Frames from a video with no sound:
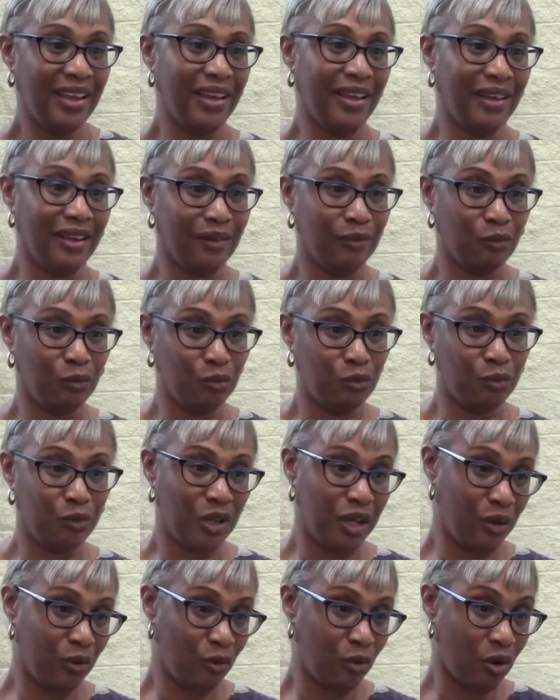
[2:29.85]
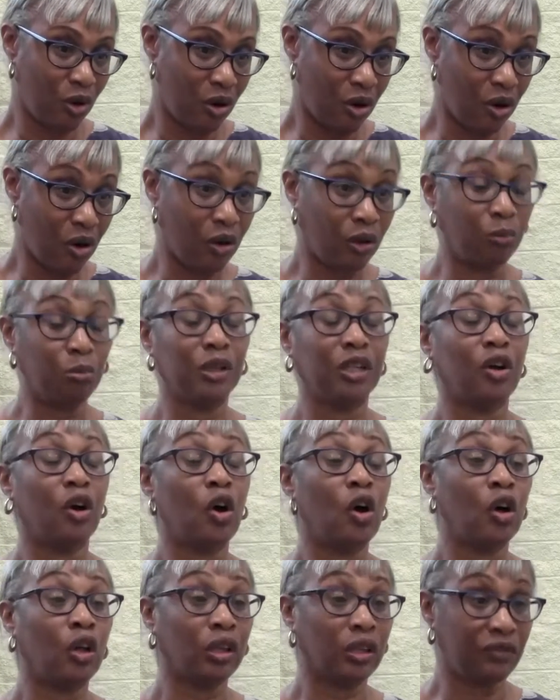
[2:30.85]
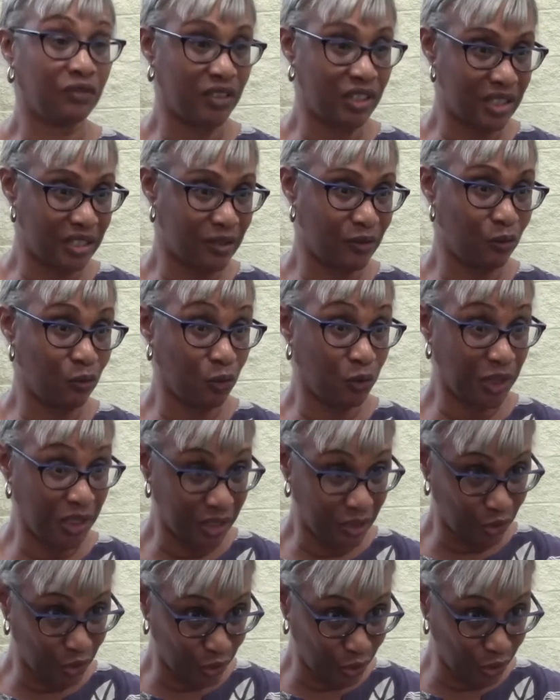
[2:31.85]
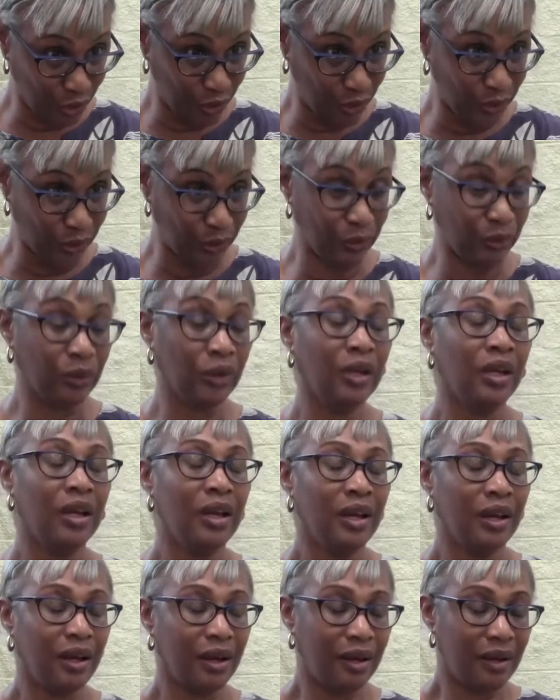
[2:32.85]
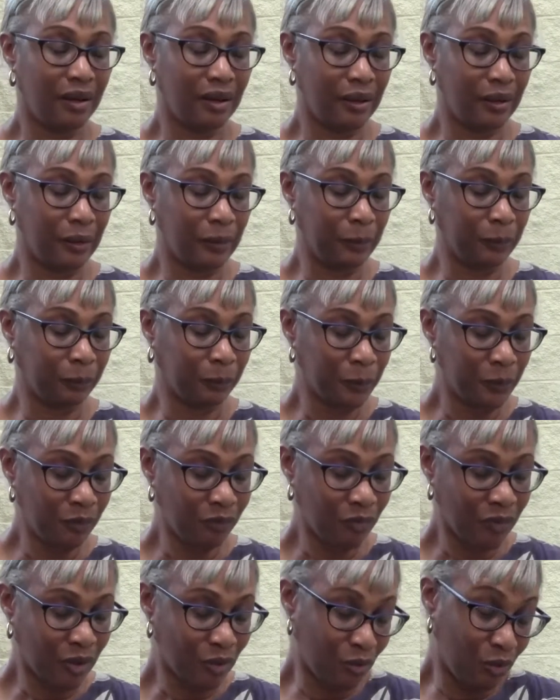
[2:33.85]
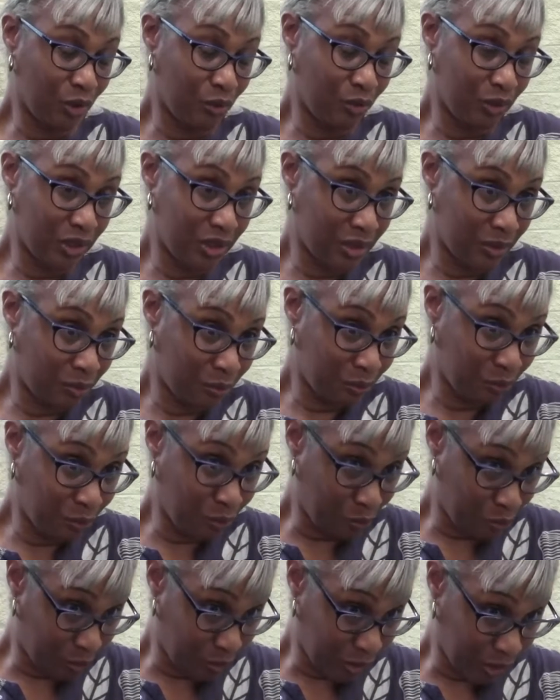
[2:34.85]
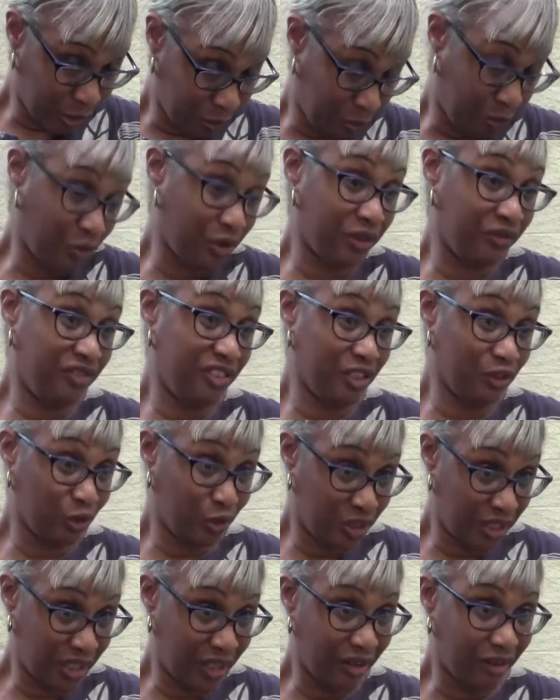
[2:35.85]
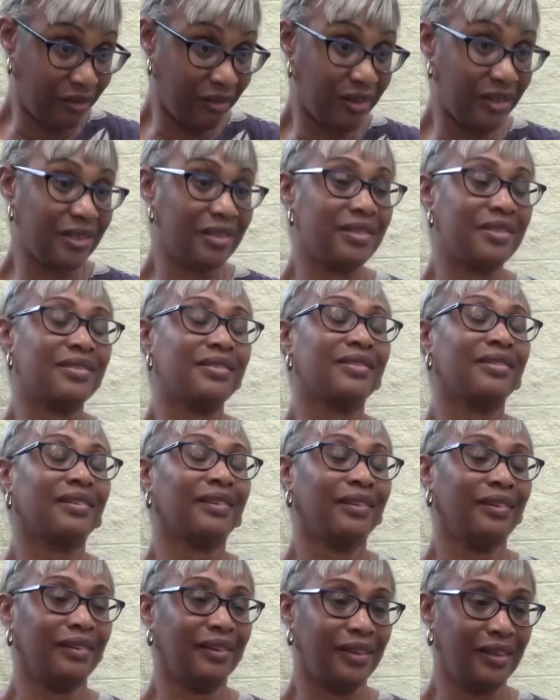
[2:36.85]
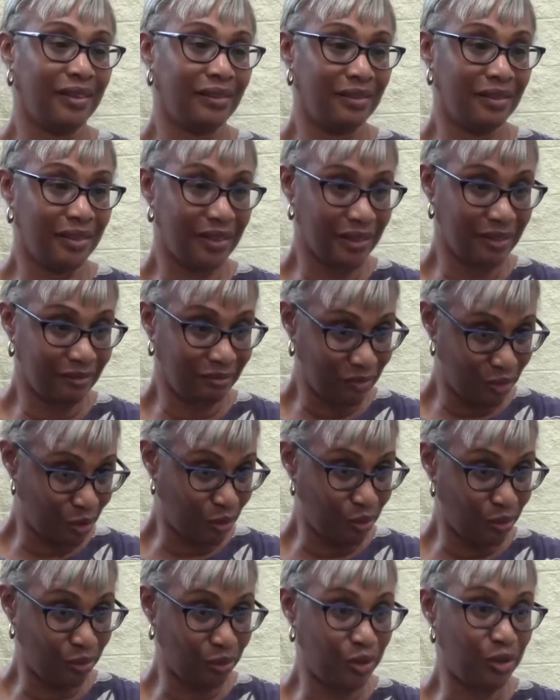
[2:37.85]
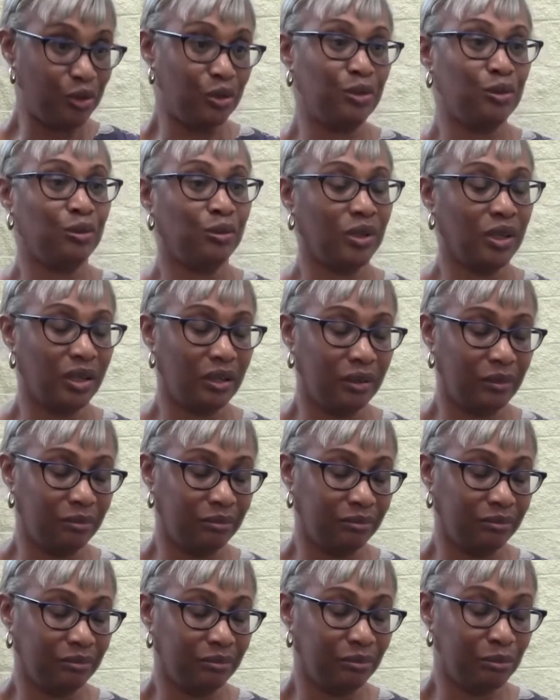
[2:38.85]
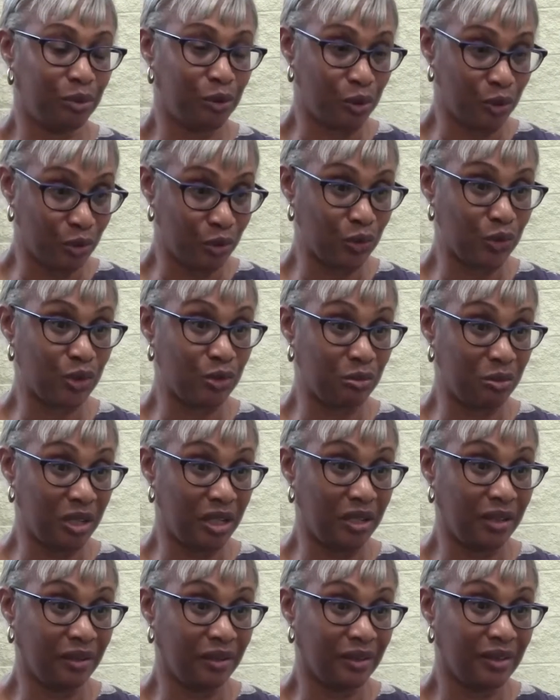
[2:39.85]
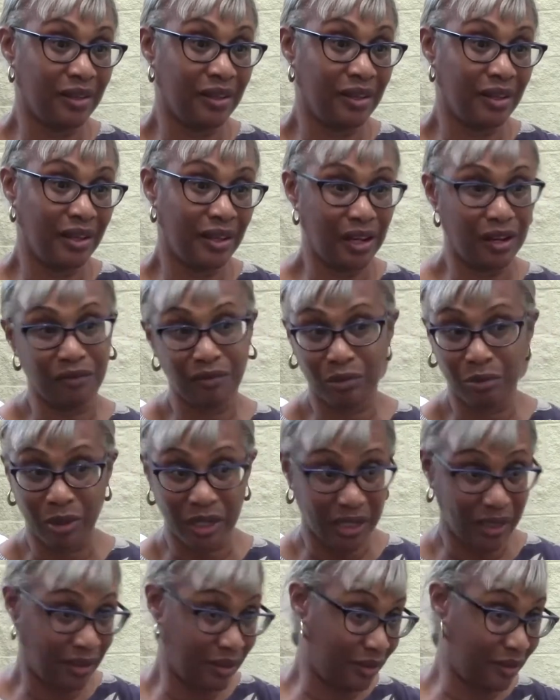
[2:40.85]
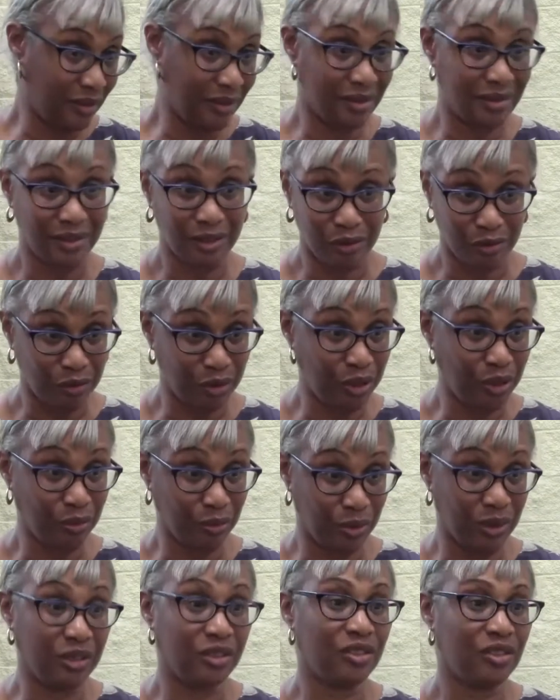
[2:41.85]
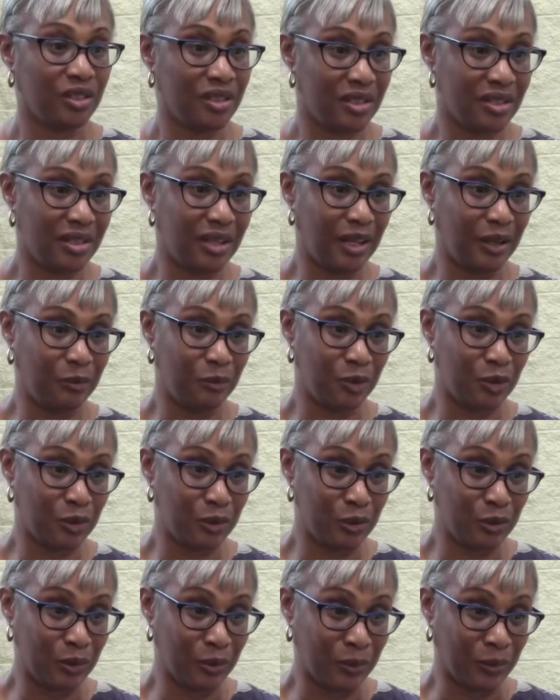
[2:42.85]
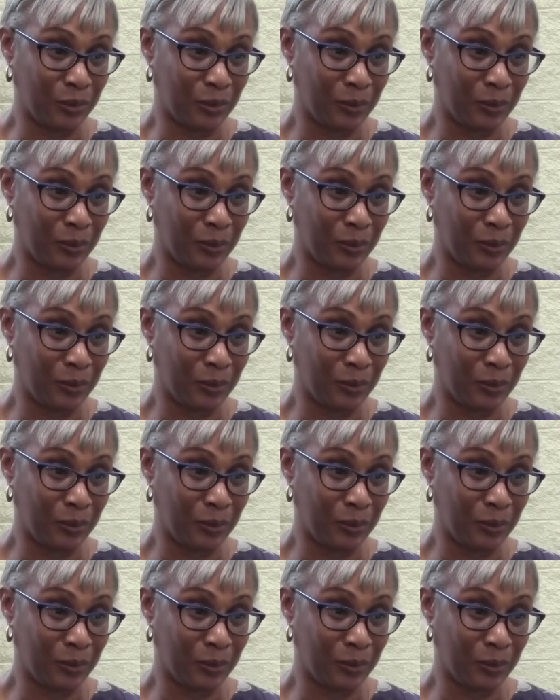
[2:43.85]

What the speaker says: And all of us went to what was Springfield Terrace, and then turned to Pearl Smith. Everybody in this area went to the same school.